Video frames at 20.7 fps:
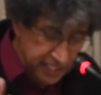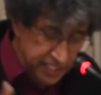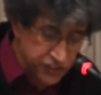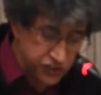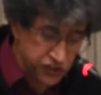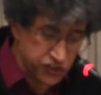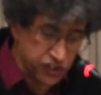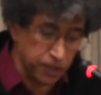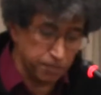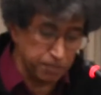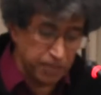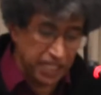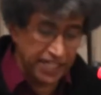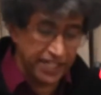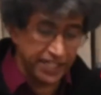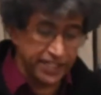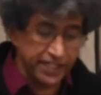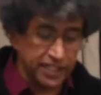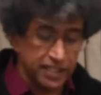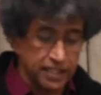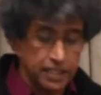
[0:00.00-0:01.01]
history of
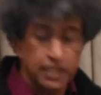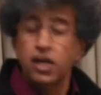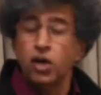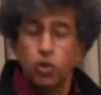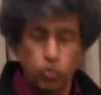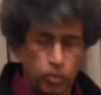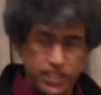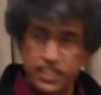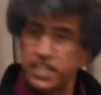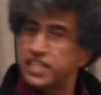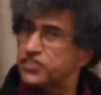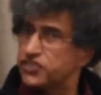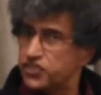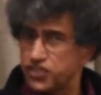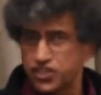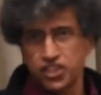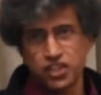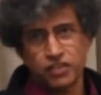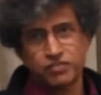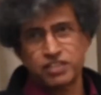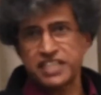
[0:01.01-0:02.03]
malaria with the
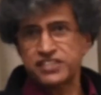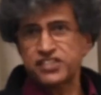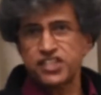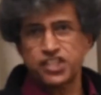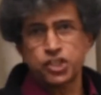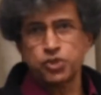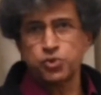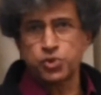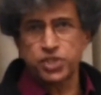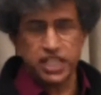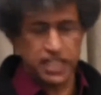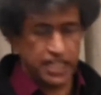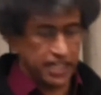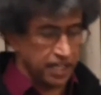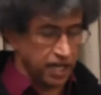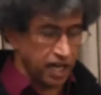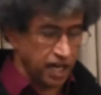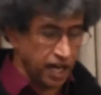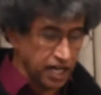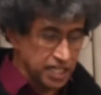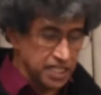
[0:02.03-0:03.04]
history of destitution and
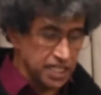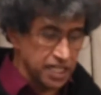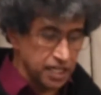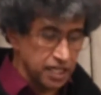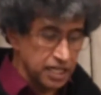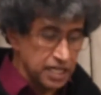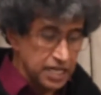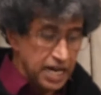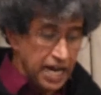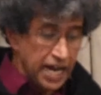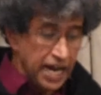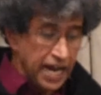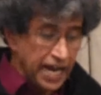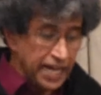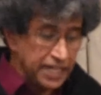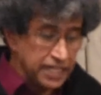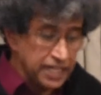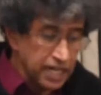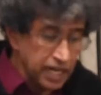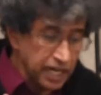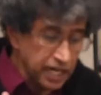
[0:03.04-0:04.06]
hunger,
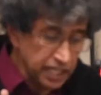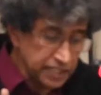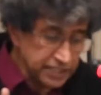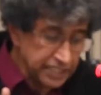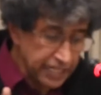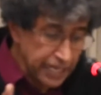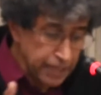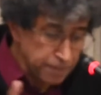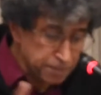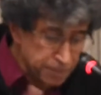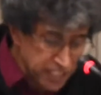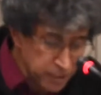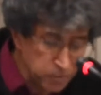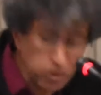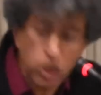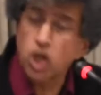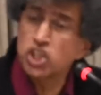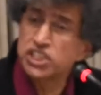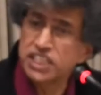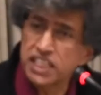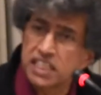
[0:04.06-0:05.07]
and the
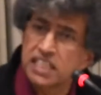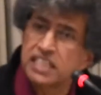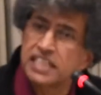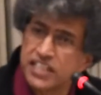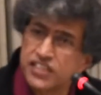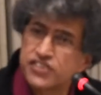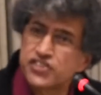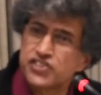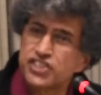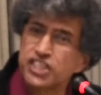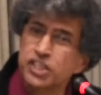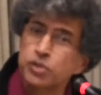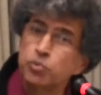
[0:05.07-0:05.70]
epidemiological history